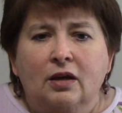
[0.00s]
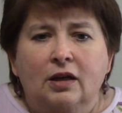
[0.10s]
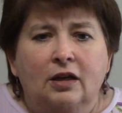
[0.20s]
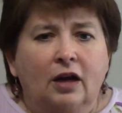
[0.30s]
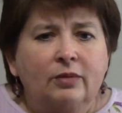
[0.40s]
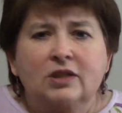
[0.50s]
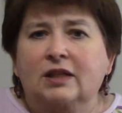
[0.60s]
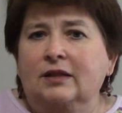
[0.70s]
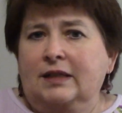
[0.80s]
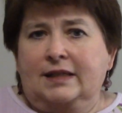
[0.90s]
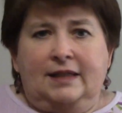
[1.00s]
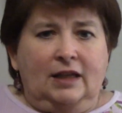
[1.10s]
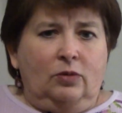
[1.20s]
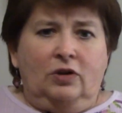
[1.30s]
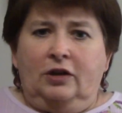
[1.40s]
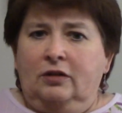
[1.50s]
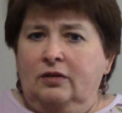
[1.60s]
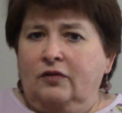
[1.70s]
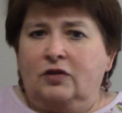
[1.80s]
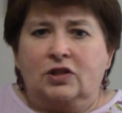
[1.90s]
You know, I'm as guilty as anyone
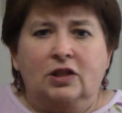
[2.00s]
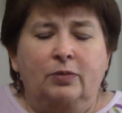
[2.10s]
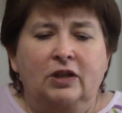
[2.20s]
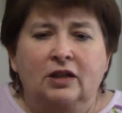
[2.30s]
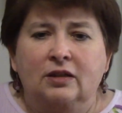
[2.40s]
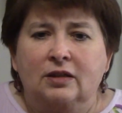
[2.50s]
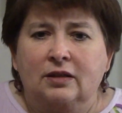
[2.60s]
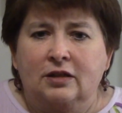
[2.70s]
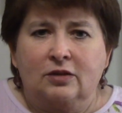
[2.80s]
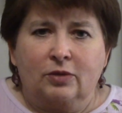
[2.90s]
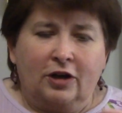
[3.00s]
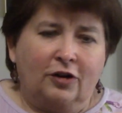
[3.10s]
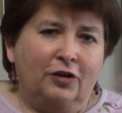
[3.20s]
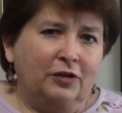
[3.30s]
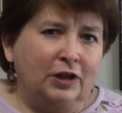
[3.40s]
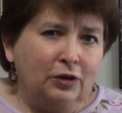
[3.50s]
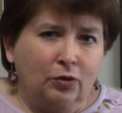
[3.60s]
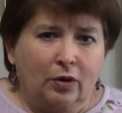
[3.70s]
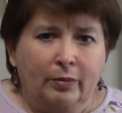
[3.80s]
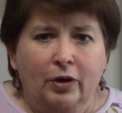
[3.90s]
for slipping into this, what I call
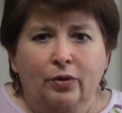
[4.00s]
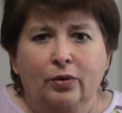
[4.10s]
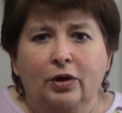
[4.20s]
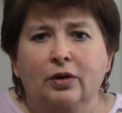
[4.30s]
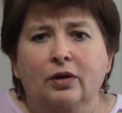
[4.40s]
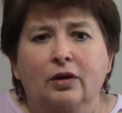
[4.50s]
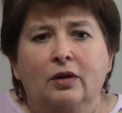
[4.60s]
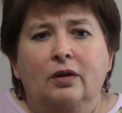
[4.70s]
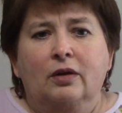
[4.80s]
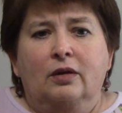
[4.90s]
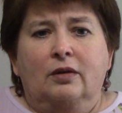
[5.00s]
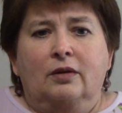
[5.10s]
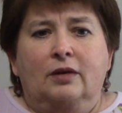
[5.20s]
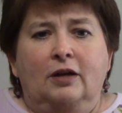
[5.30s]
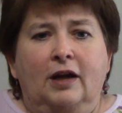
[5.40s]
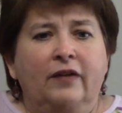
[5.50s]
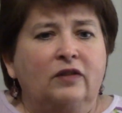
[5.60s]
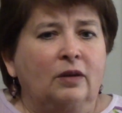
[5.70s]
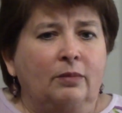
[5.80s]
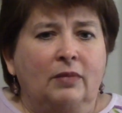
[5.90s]
Eeyore mode. You know, I have to
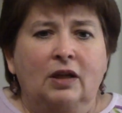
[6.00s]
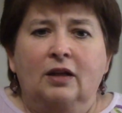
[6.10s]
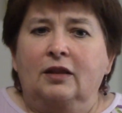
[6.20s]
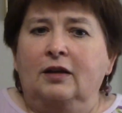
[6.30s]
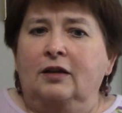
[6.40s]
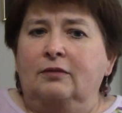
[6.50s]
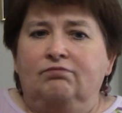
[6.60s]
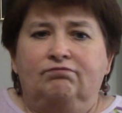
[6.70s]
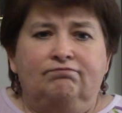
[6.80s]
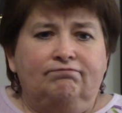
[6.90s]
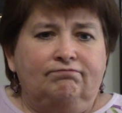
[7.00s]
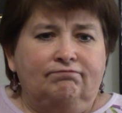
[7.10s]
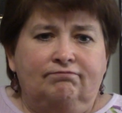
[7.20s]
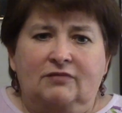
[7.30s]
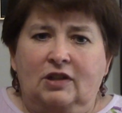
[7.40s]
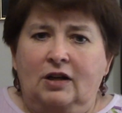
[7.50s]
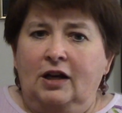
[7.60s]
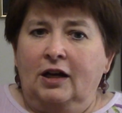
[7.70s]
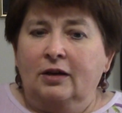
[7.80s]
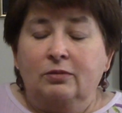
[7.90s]
admit that
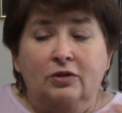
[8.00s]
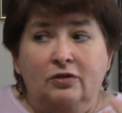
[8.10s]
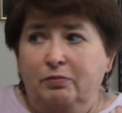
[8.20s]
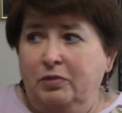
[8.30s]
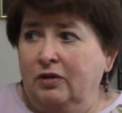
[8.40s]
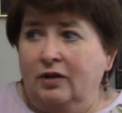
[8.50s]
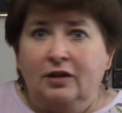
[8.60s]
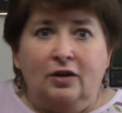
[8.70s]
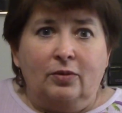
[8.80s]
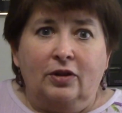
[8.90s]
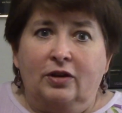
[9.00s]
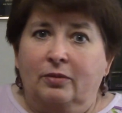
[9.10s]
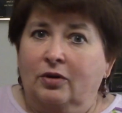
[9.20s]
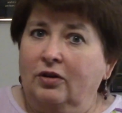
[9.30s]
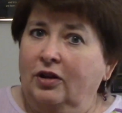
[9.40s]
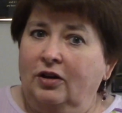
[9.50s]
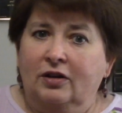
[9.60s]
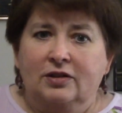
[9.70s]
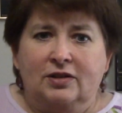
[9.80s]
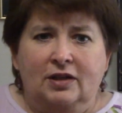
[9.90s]
I would have been right there with them early on
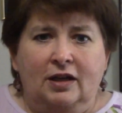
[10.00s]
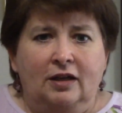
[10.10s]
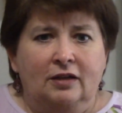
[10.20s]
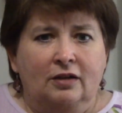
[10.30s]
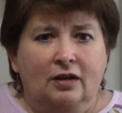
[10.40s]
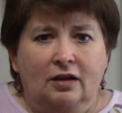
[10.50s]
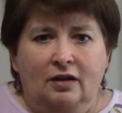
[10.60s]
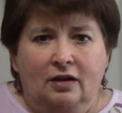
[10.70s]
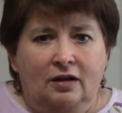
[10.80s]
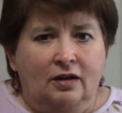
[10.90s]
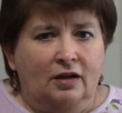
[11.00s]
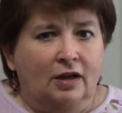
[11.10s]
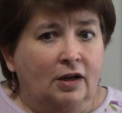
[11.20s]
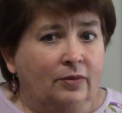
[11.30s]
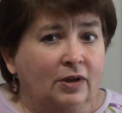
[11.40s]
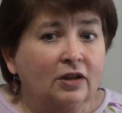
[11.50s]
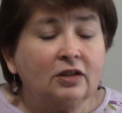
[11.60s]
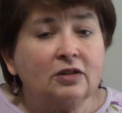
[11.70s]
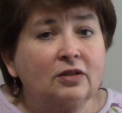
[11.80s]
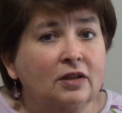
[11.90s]
saying, uh, we going to
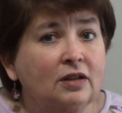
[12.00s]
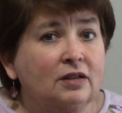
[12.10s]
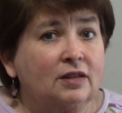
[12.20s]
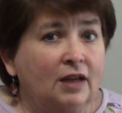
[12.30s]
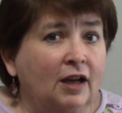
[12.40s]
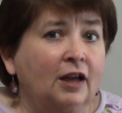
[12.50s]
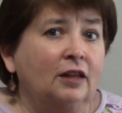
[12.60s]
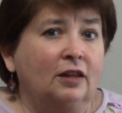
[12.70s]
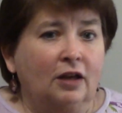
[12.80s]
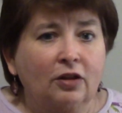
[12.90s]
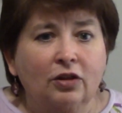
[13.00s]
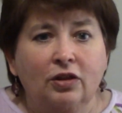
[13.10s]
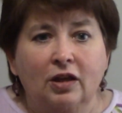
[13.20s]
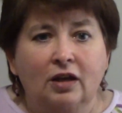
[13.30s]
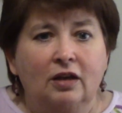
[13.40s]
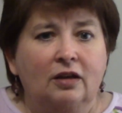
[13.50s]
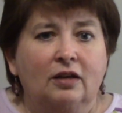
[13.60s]
do this, that, and the other thing.